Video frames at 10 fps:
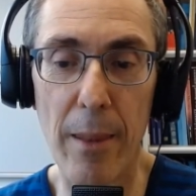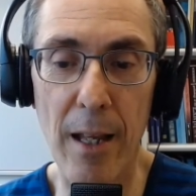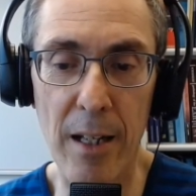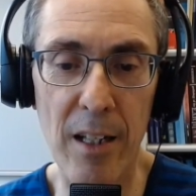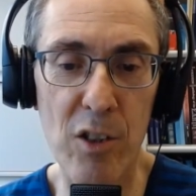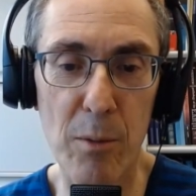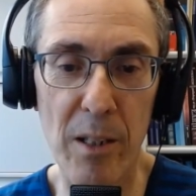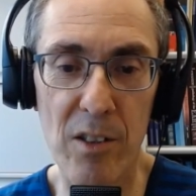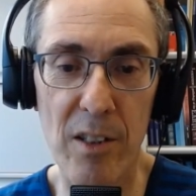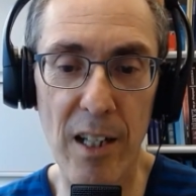
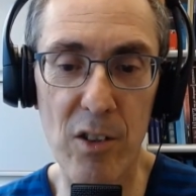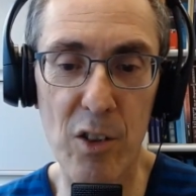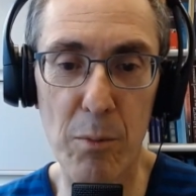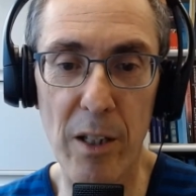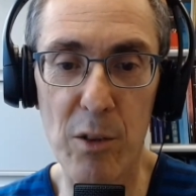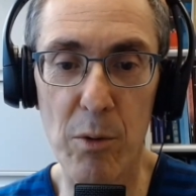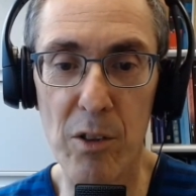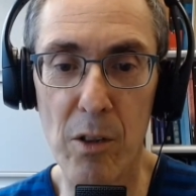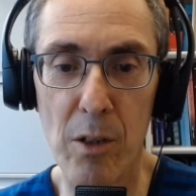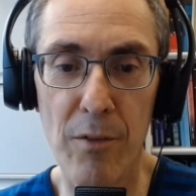antihistamines and nasal sprays, we'll
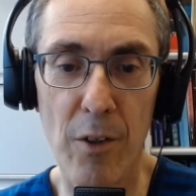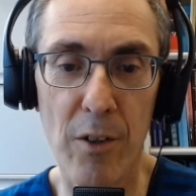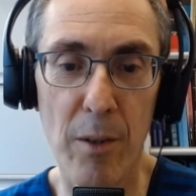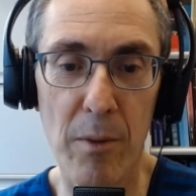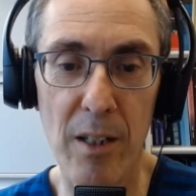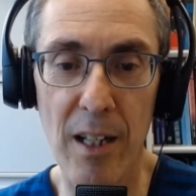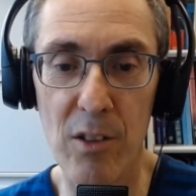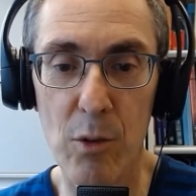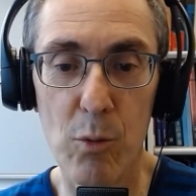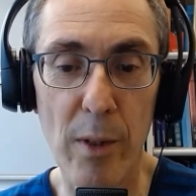convert them to
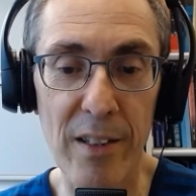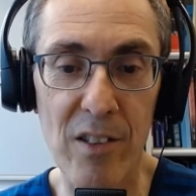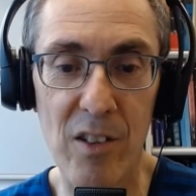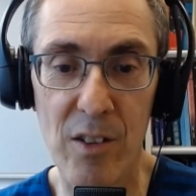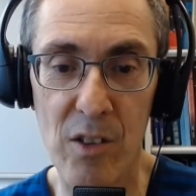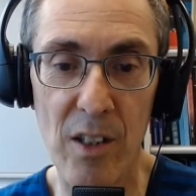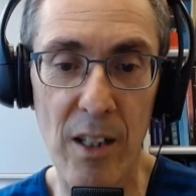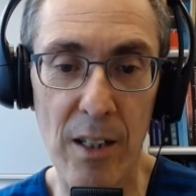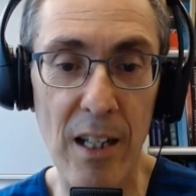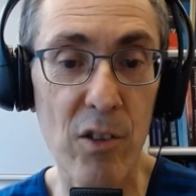nasal rinses
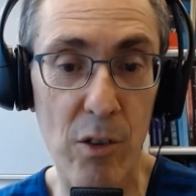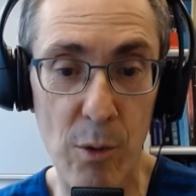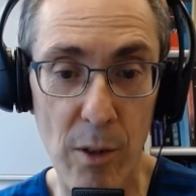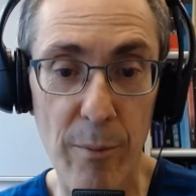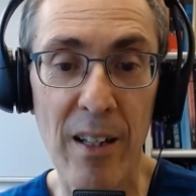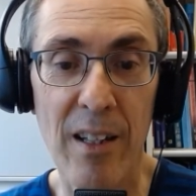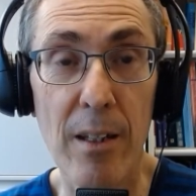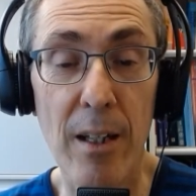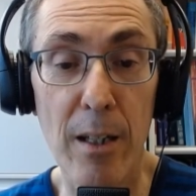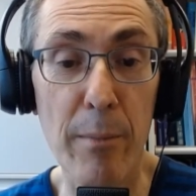and NasalCrom
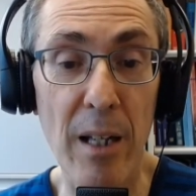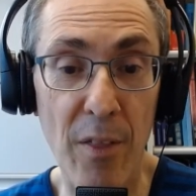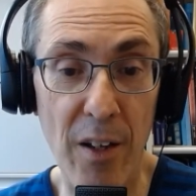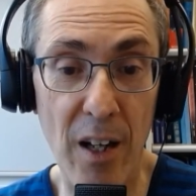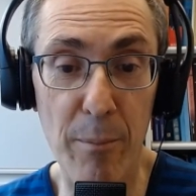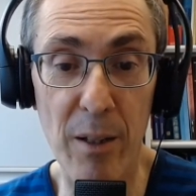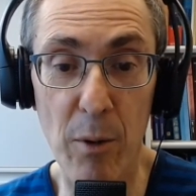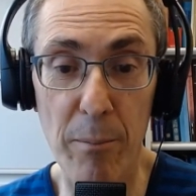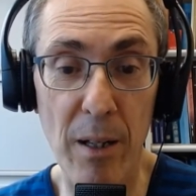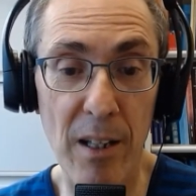uh, immunotherapy
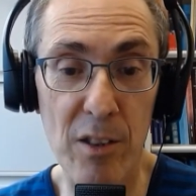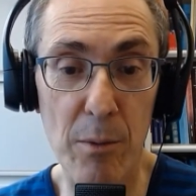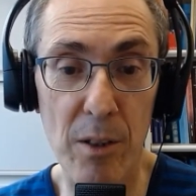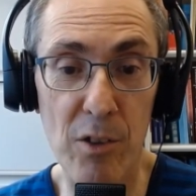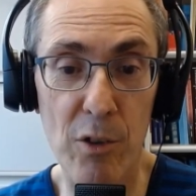when possible.